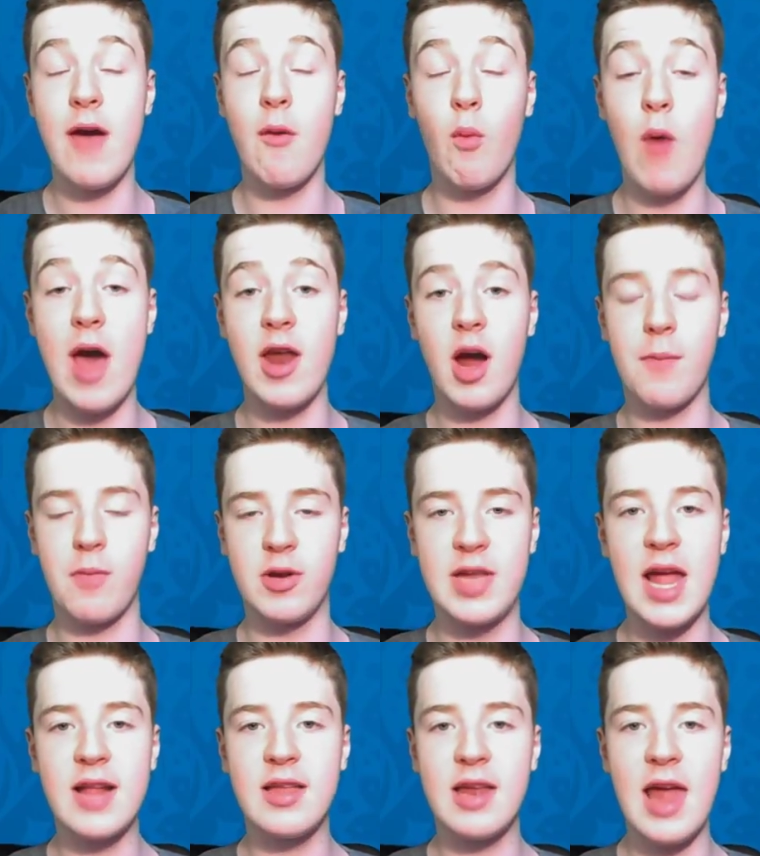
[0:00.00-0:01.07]
when I
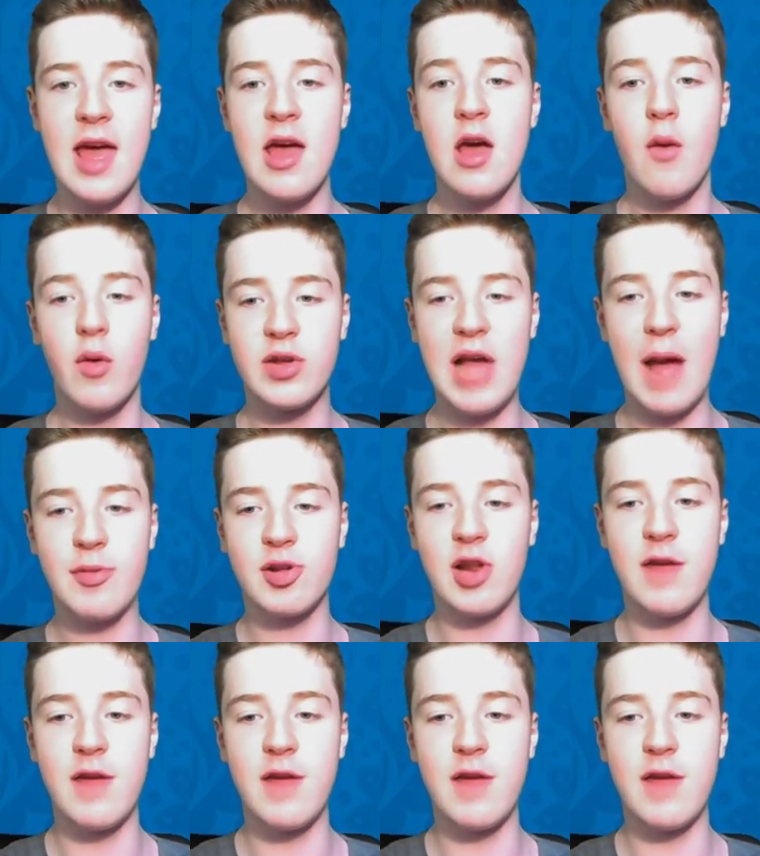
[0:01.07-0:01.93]
predicted it was absolutely